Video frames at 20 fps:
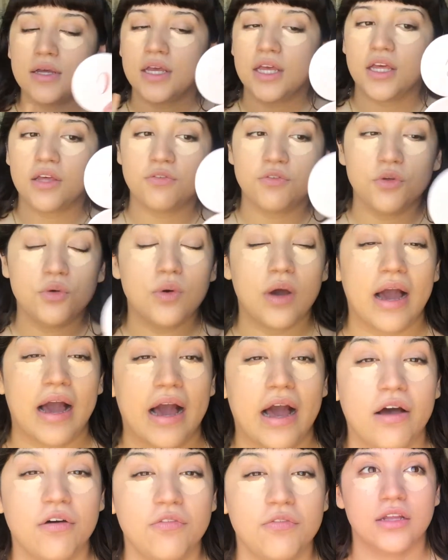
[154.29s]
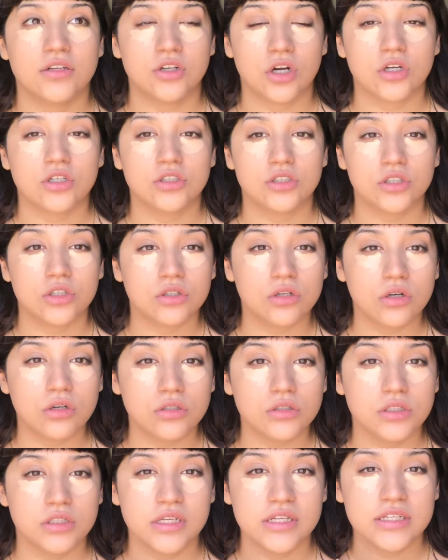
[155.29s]
If you have dark
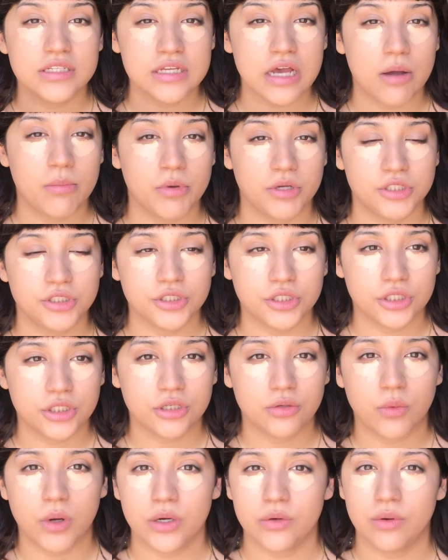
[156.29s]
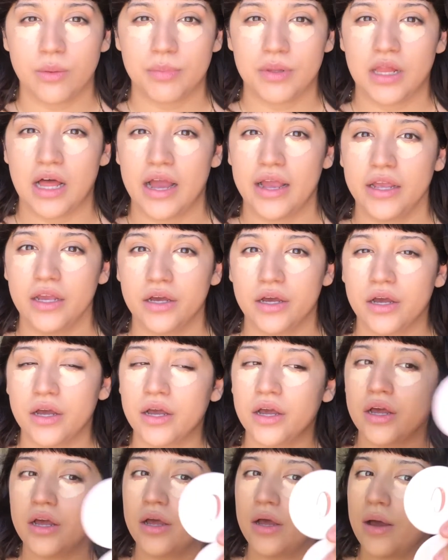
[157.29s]
circles, this is how much you're going to want to apply.
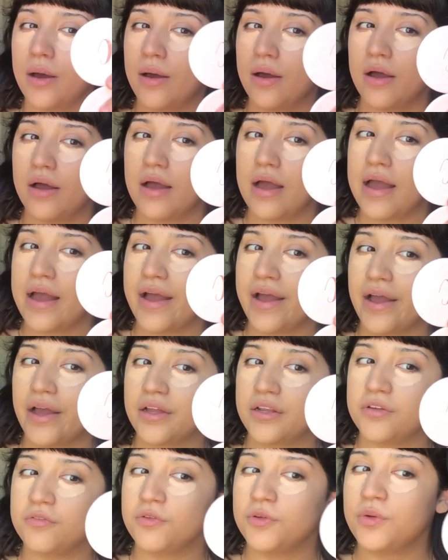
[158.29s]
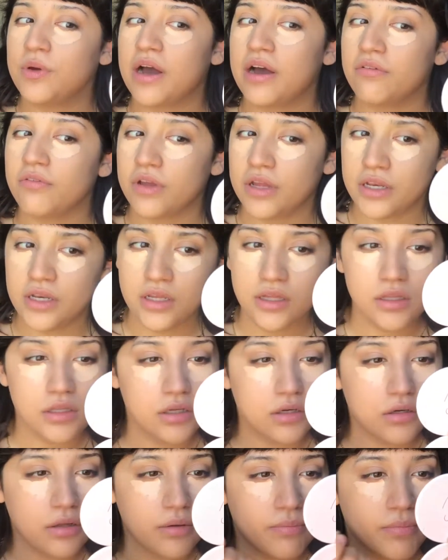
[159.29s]
And if you have any
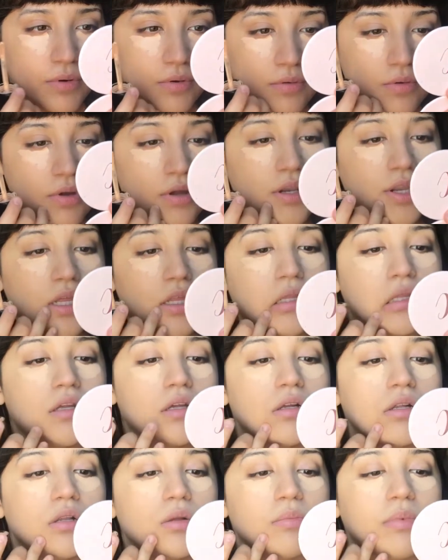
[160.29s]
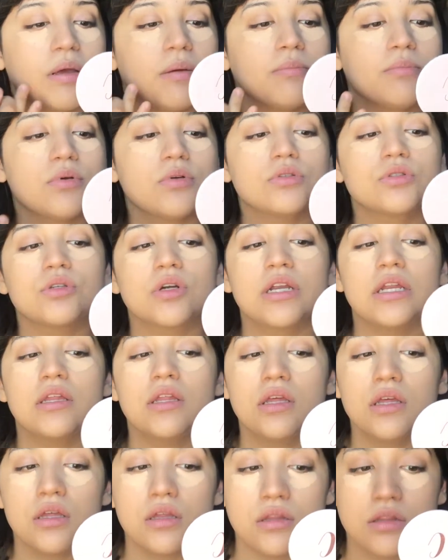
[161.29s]
little pimples or
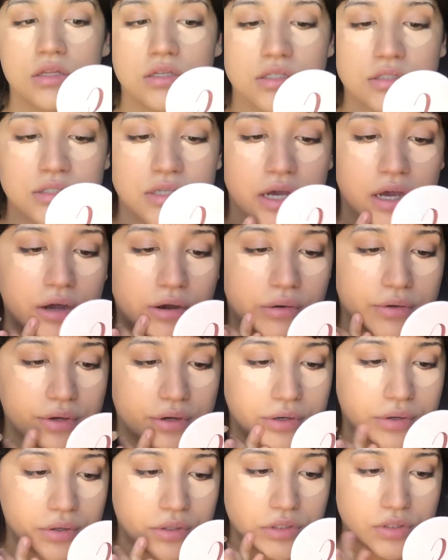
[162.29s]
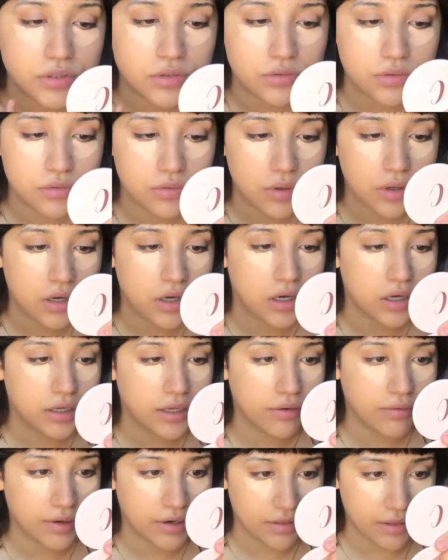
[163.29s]
anything, this is how you're going to get
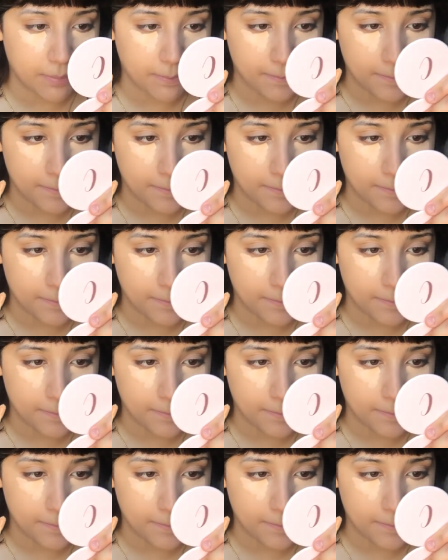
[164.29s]
rid of them.